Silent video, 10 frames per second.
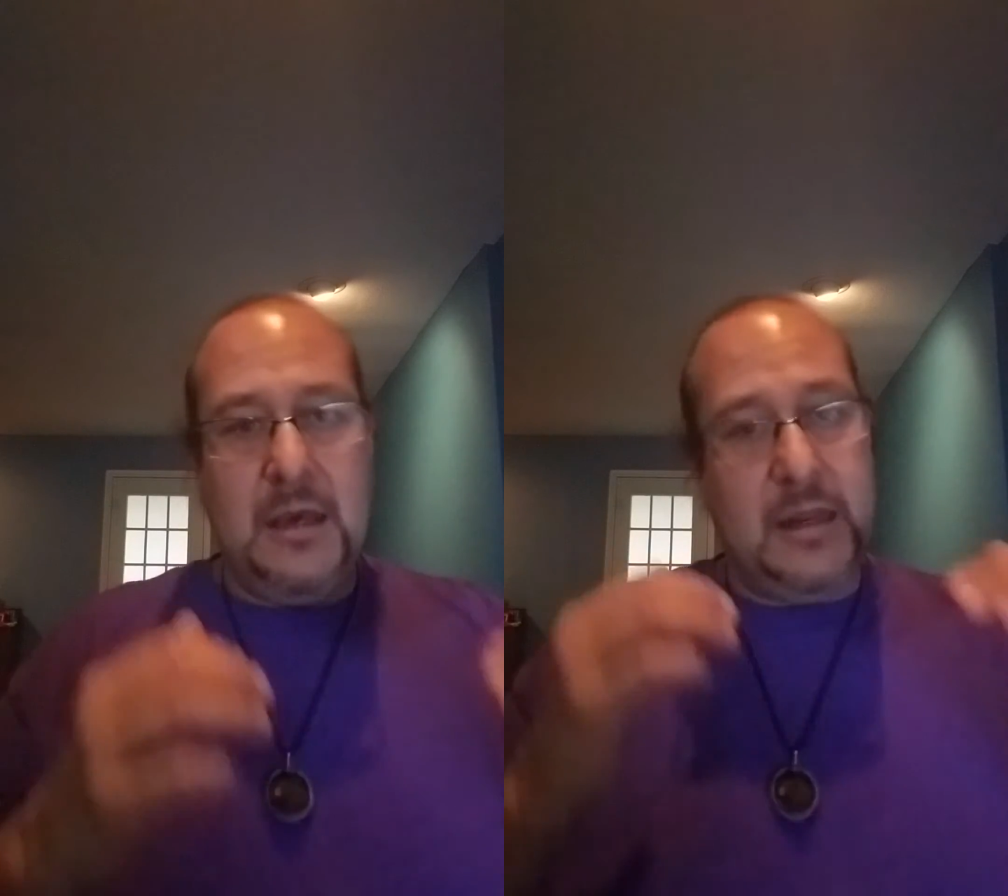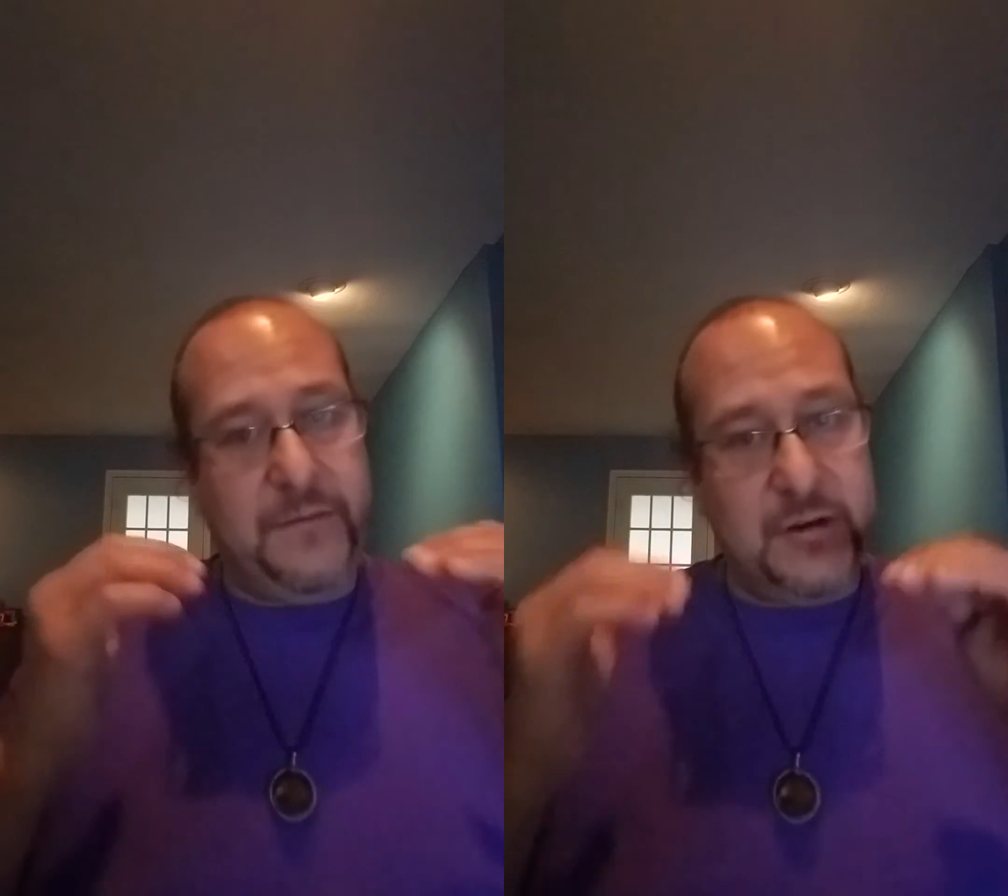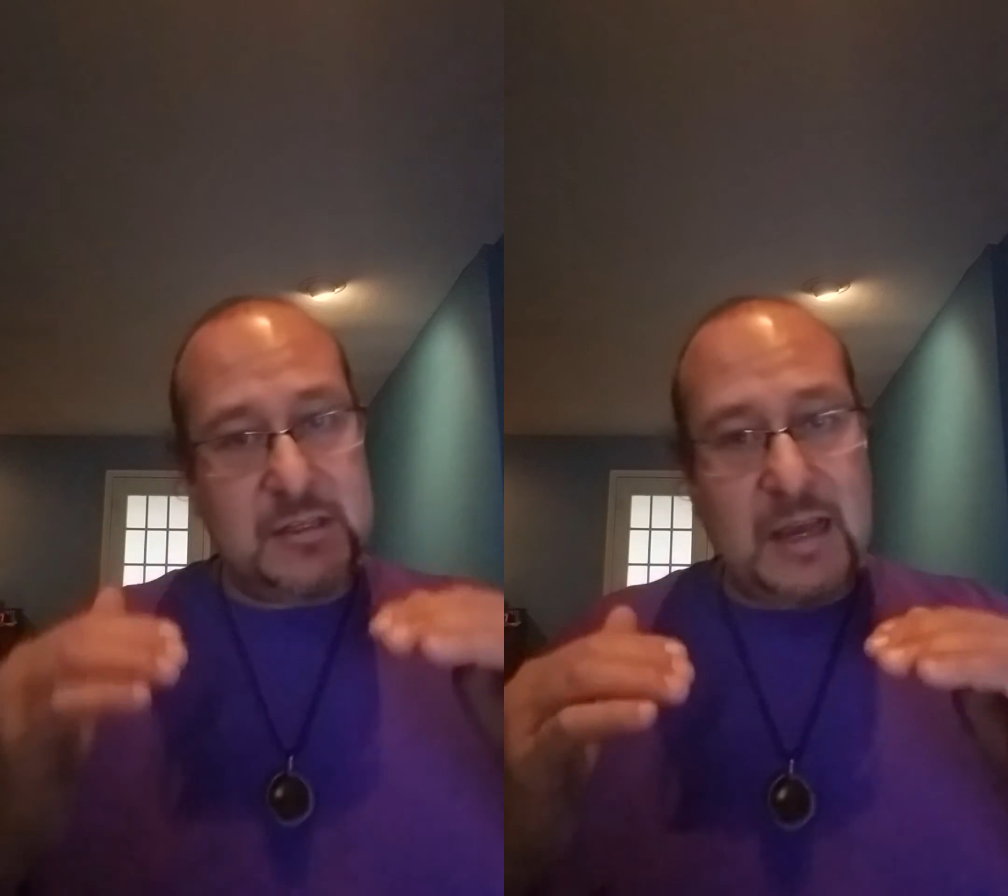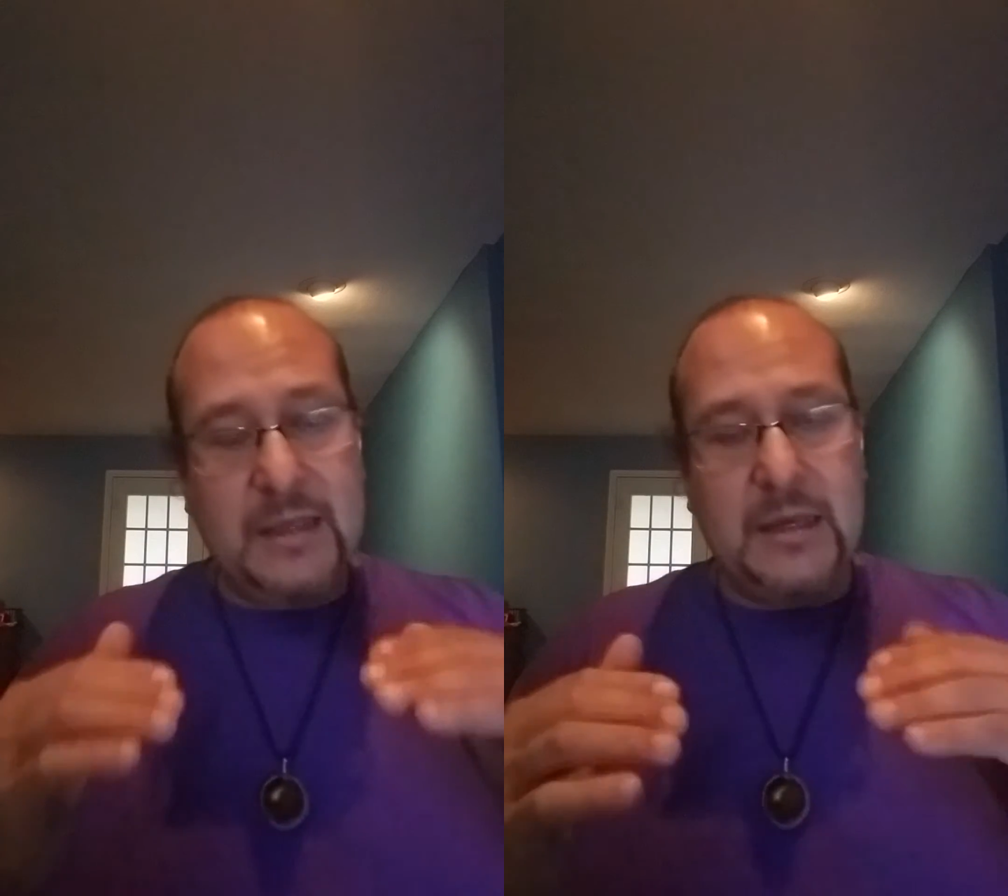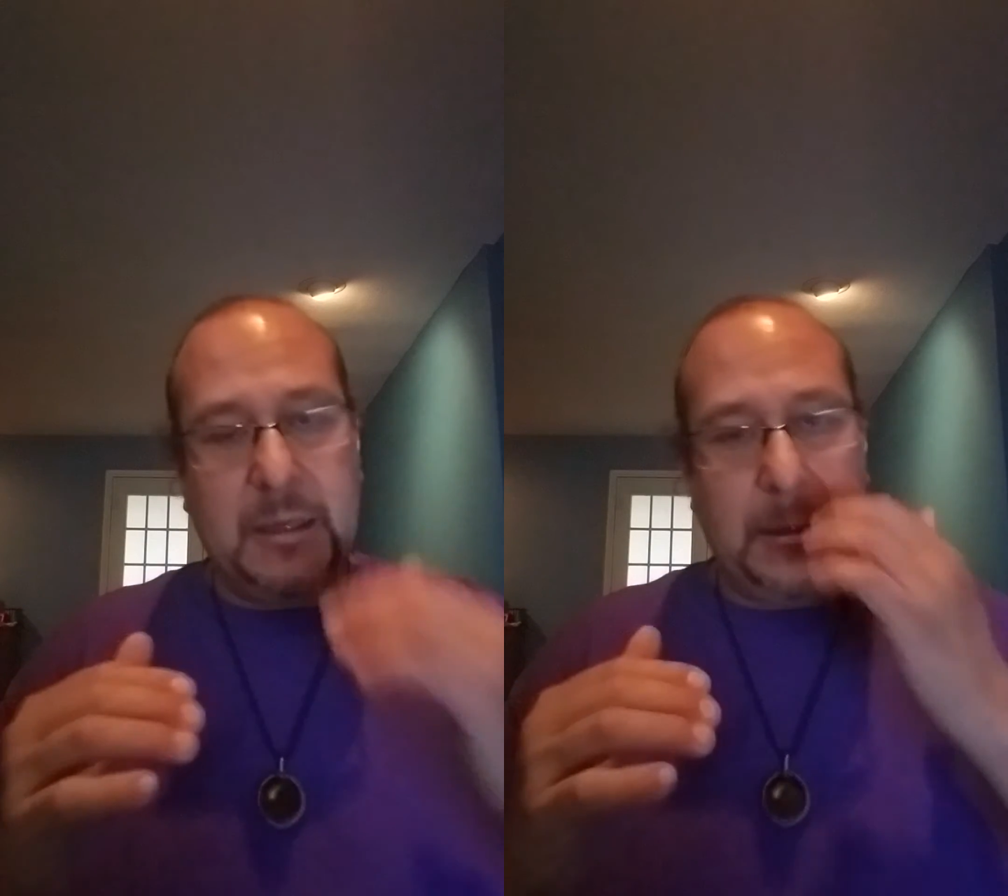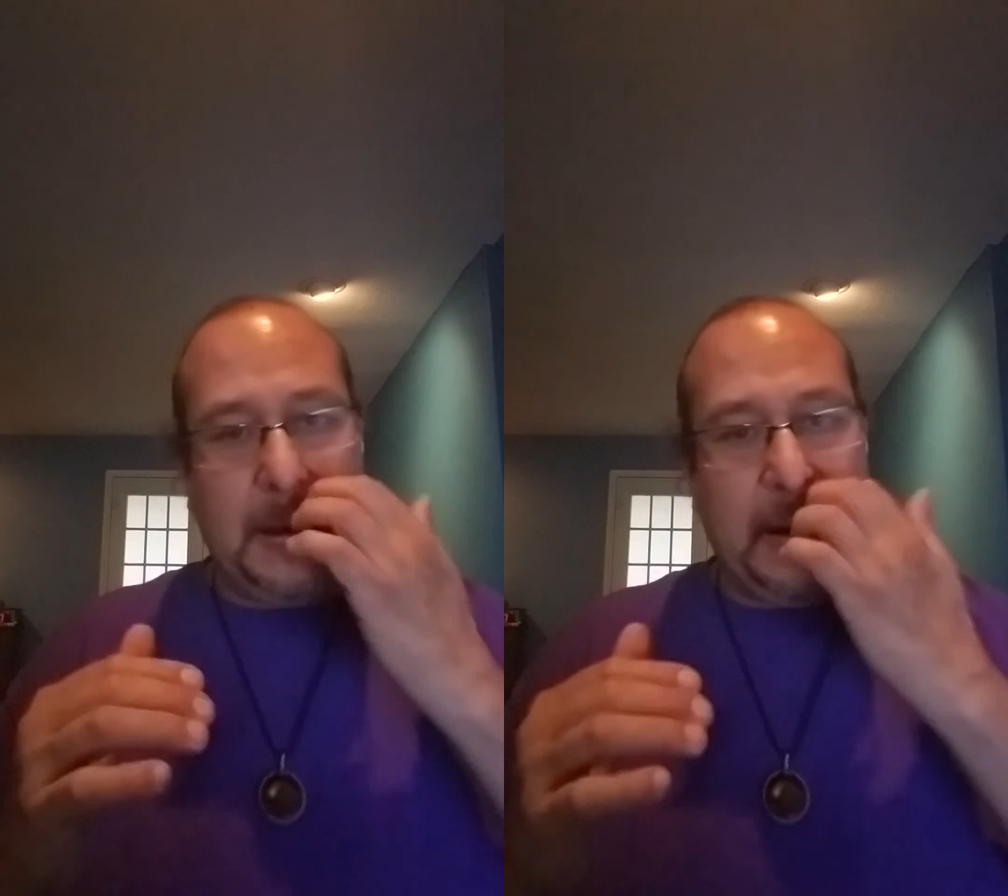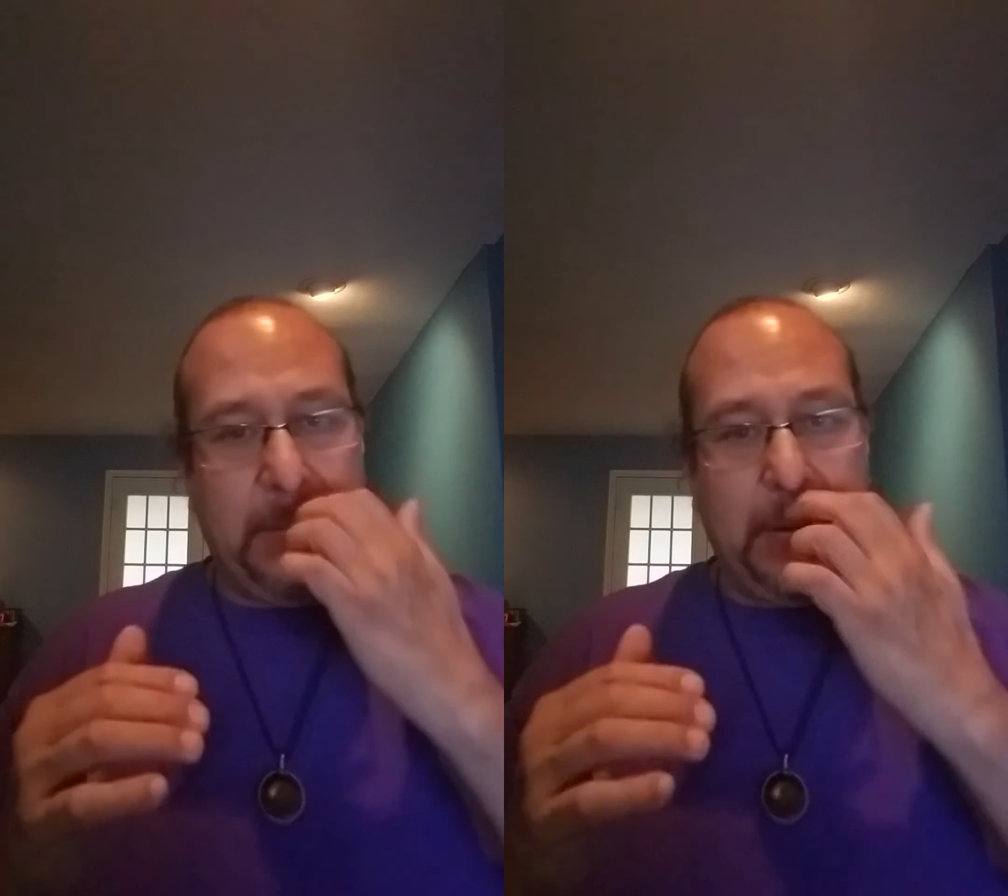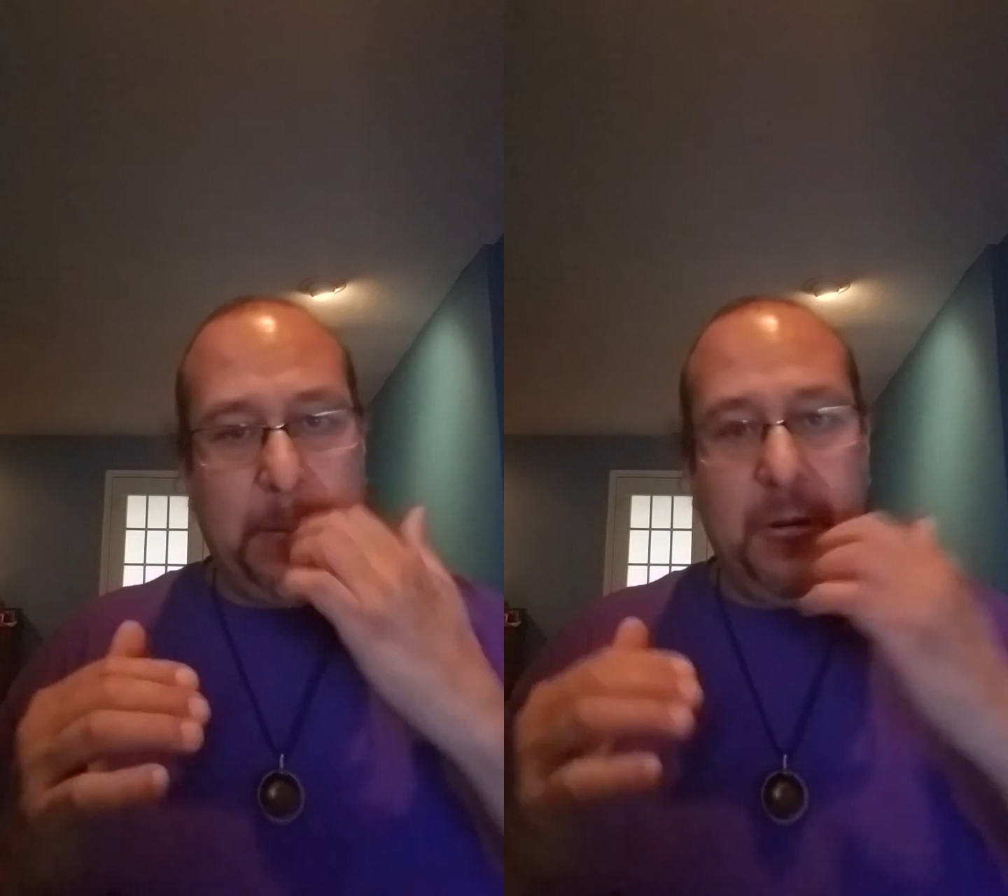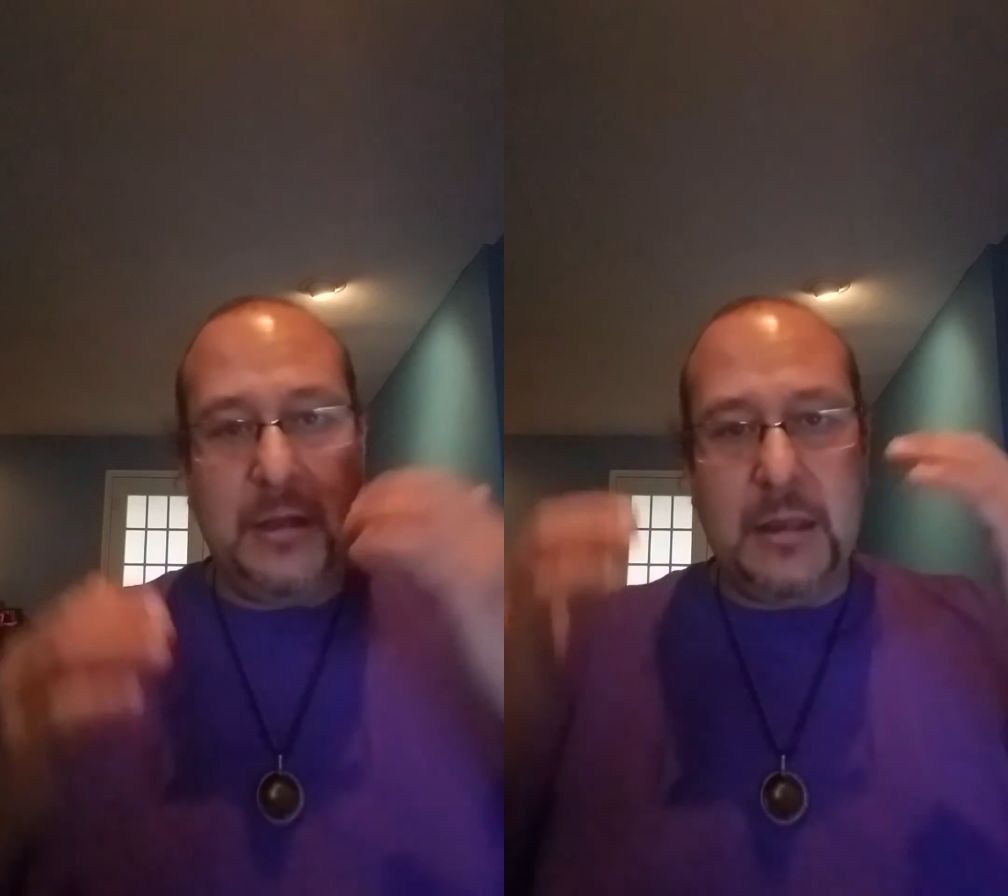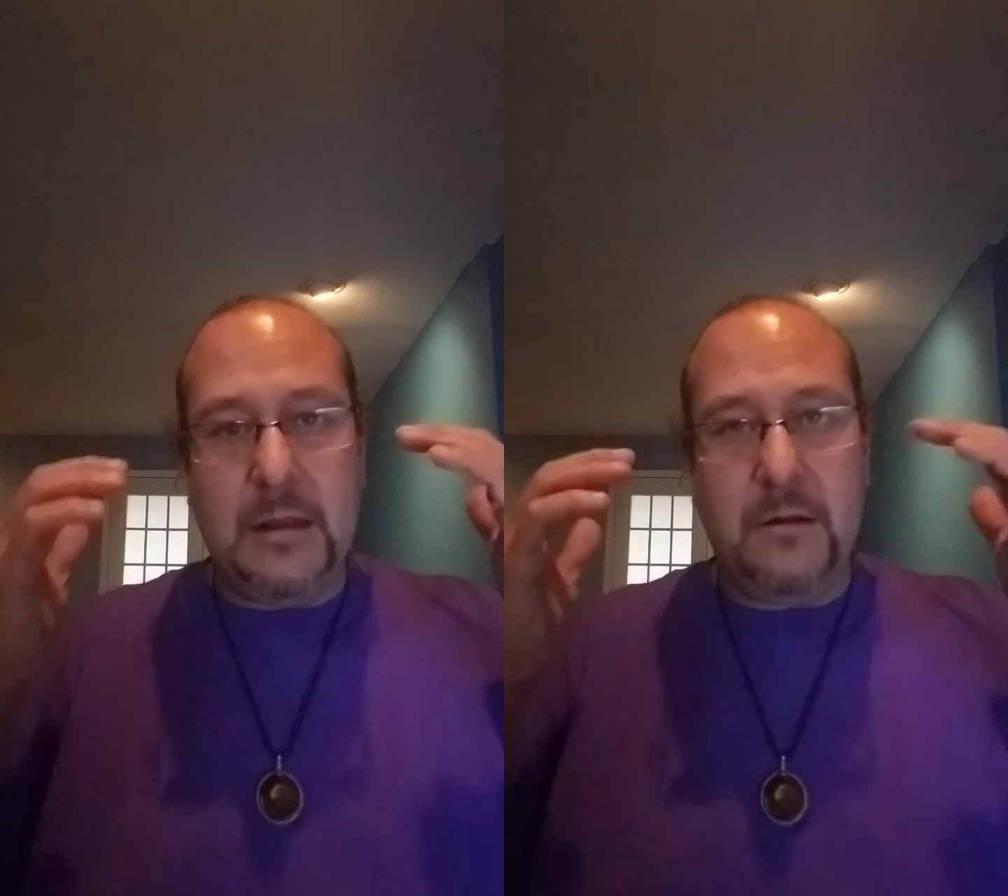and if you're psychic, you got to be
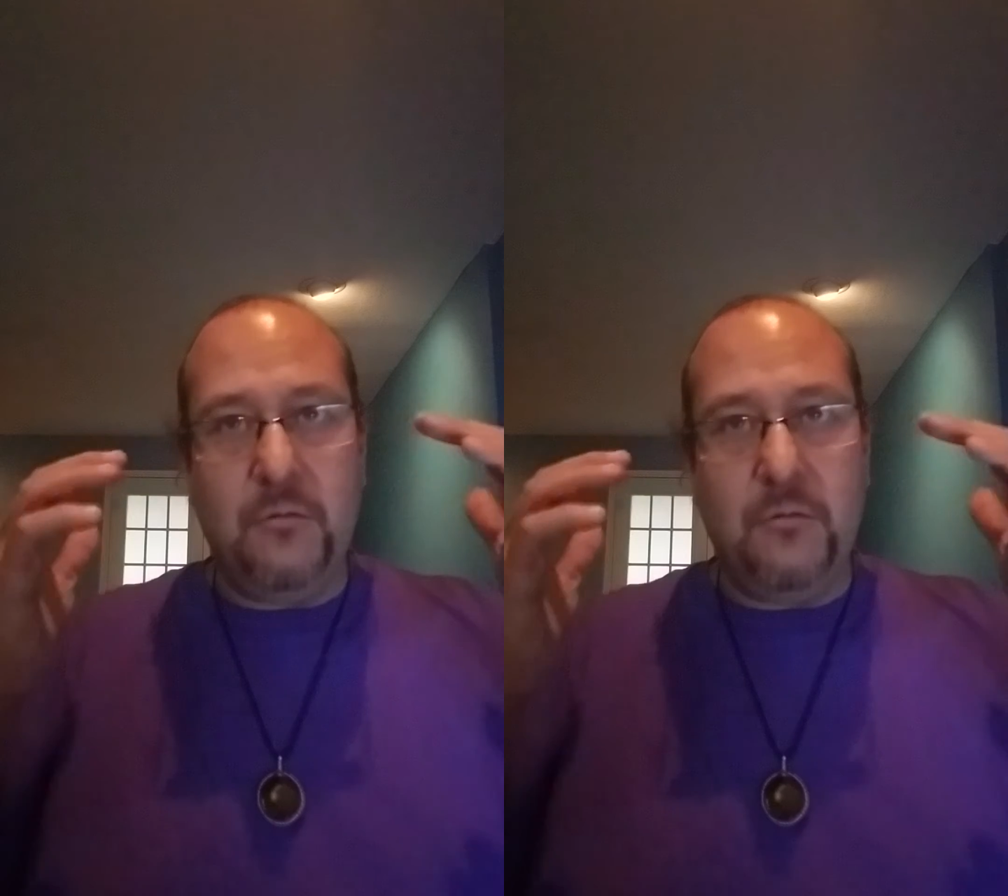really,